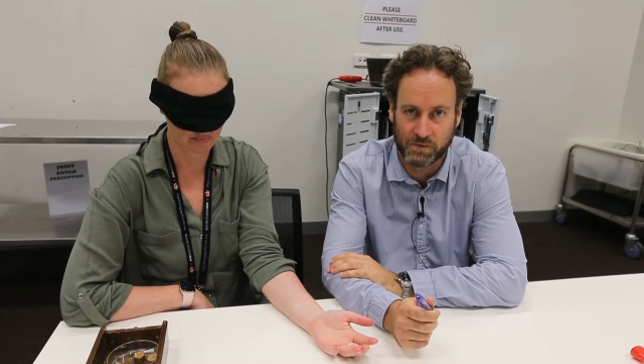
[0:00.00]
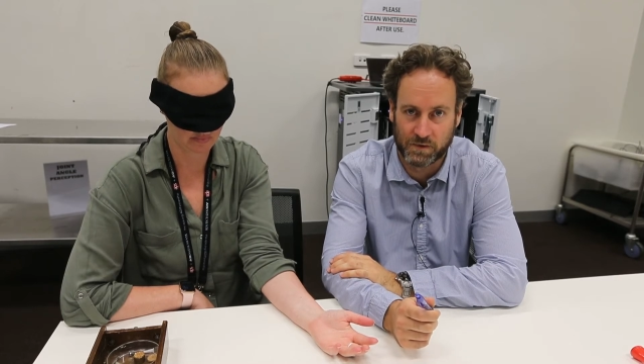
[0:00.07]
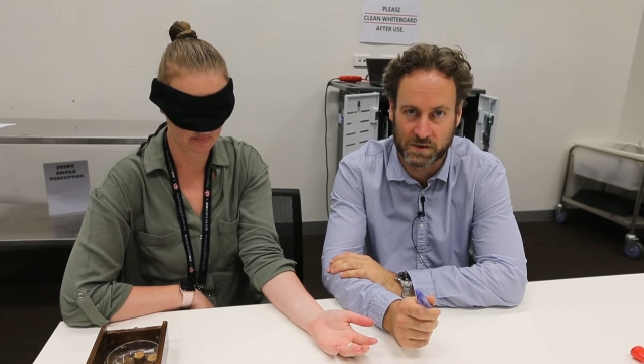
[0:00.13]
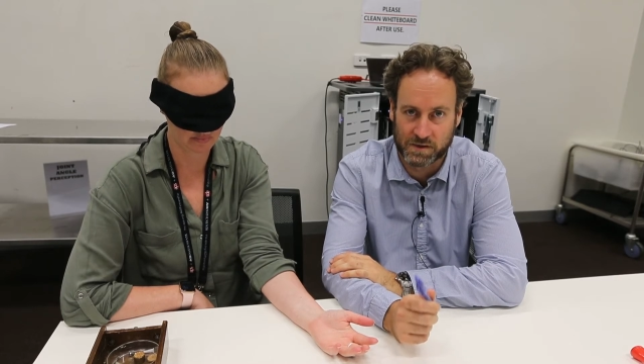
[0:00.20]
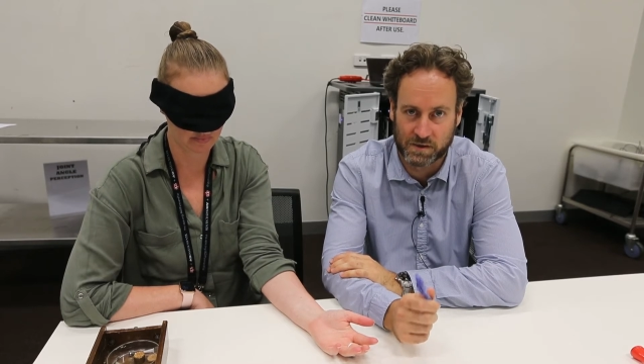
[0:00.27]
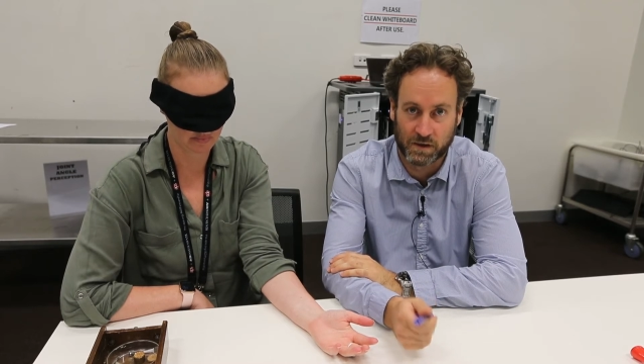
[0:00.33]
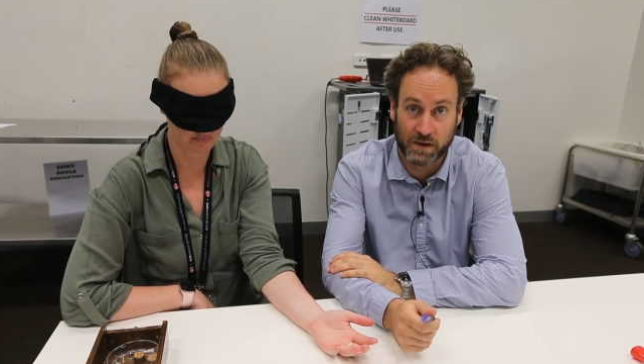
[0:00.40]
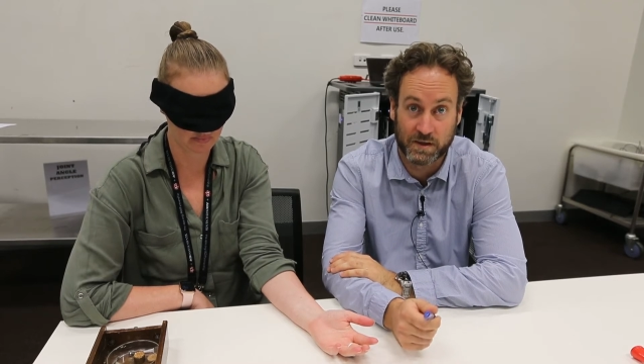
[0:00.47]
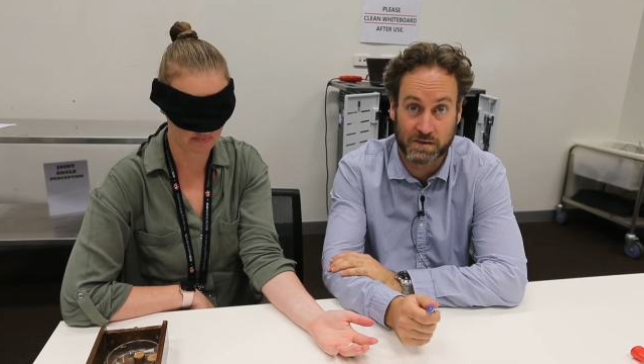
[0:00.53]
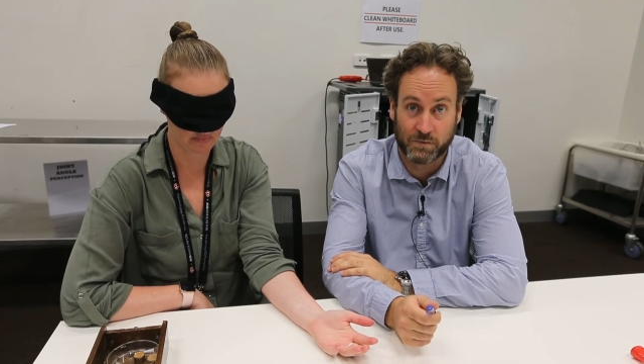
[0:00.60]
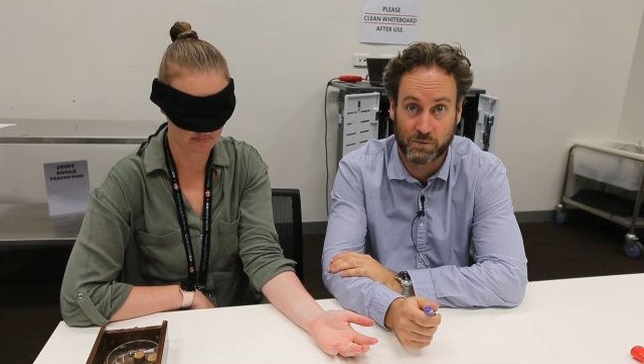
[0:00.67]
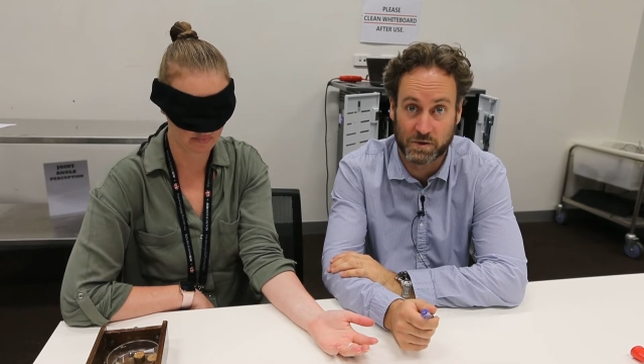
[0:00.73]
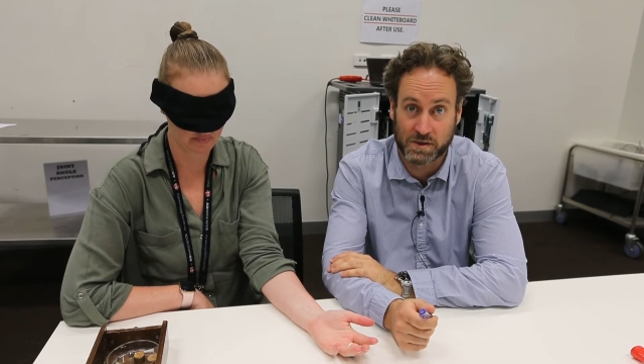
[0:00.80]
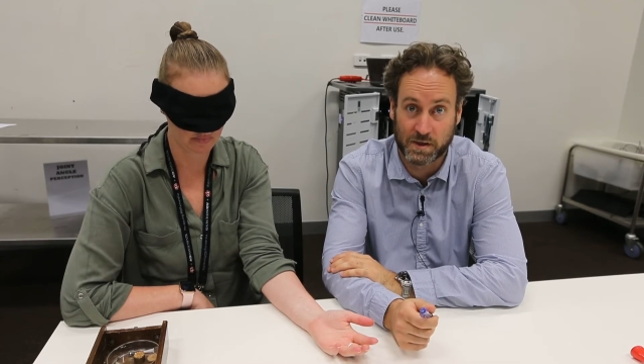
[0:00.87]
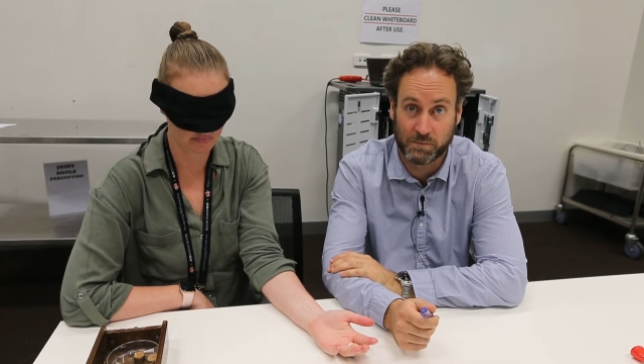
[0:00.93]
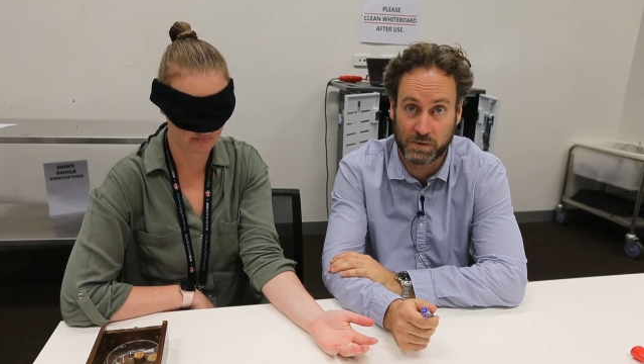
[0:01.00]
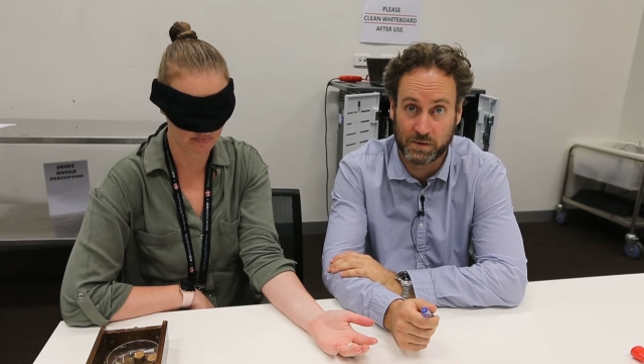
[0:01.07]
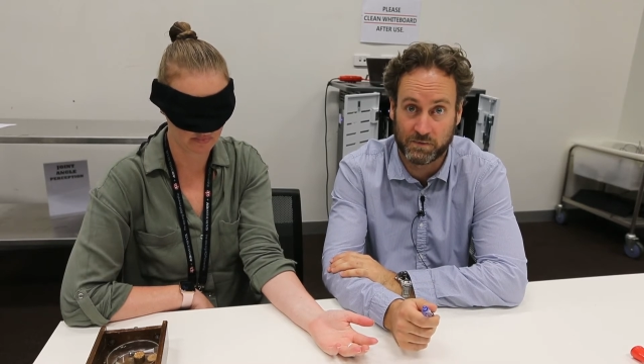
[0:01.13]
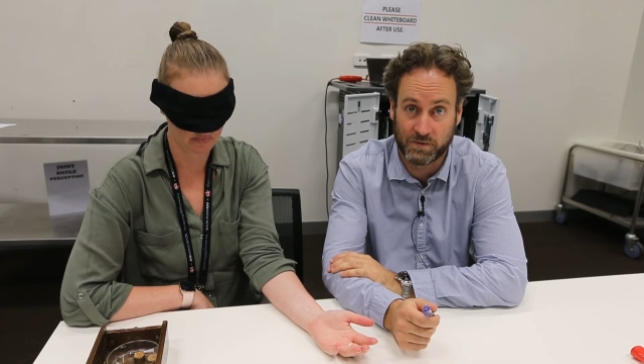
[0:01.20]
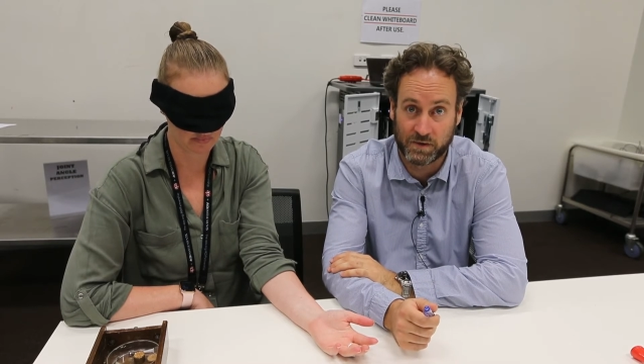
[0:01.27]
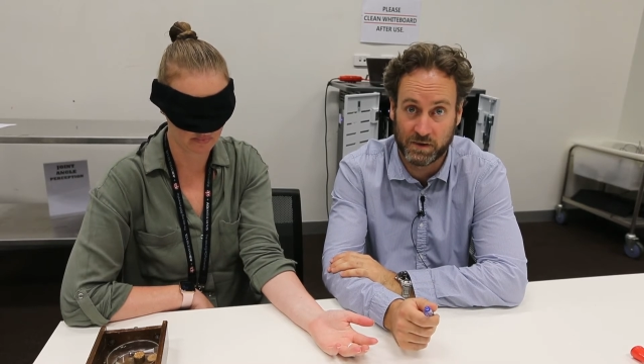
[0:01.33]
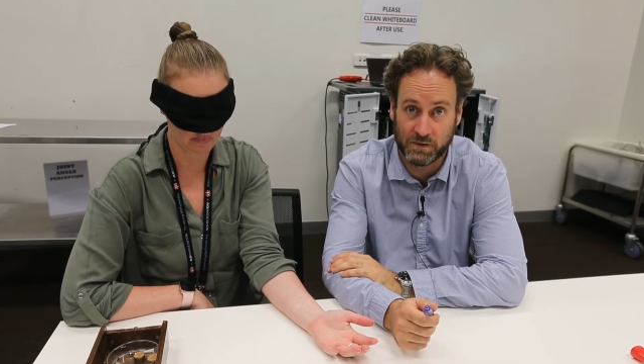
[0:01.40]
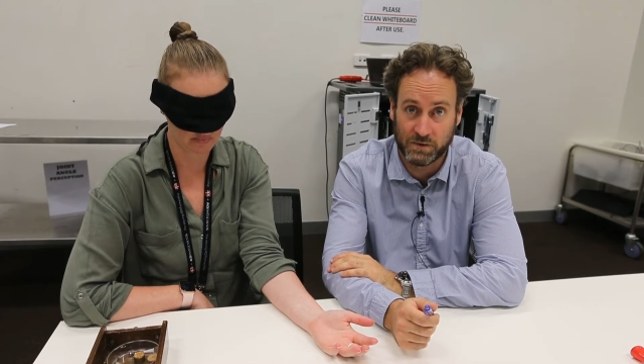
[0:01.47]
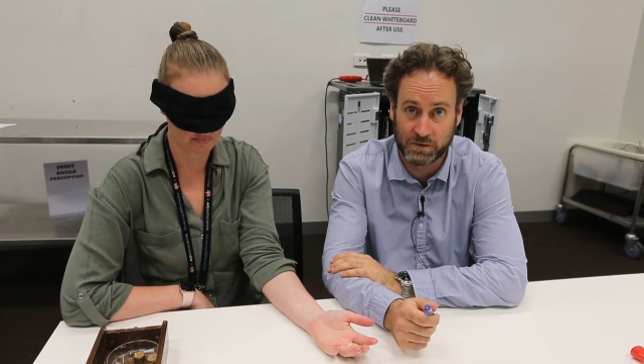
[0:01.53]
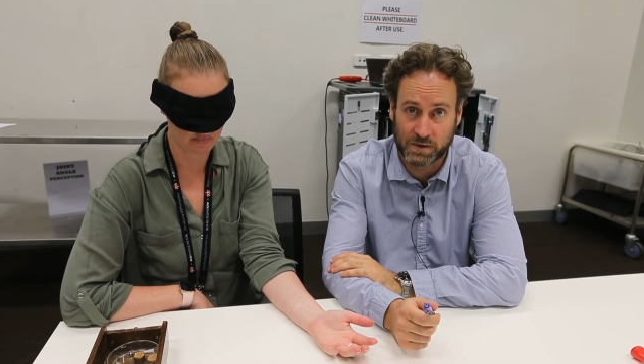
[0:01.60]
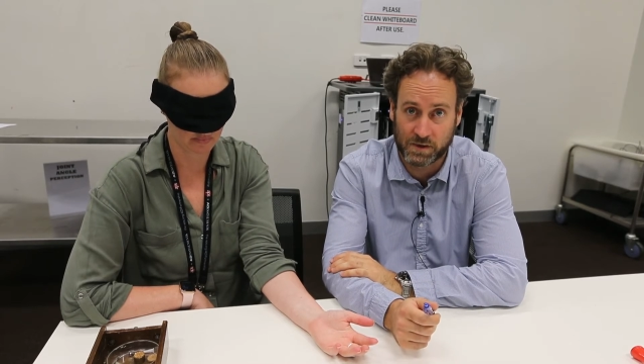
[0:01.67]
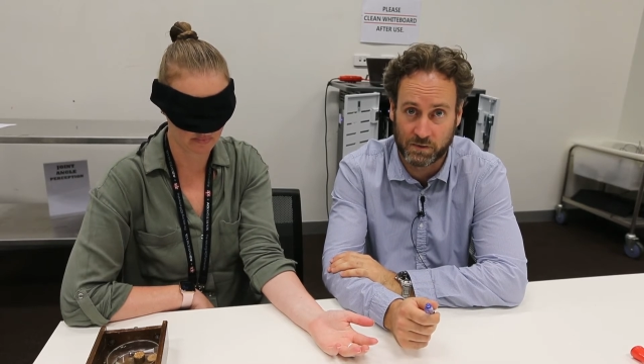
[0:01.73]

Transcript: the size of receptive fields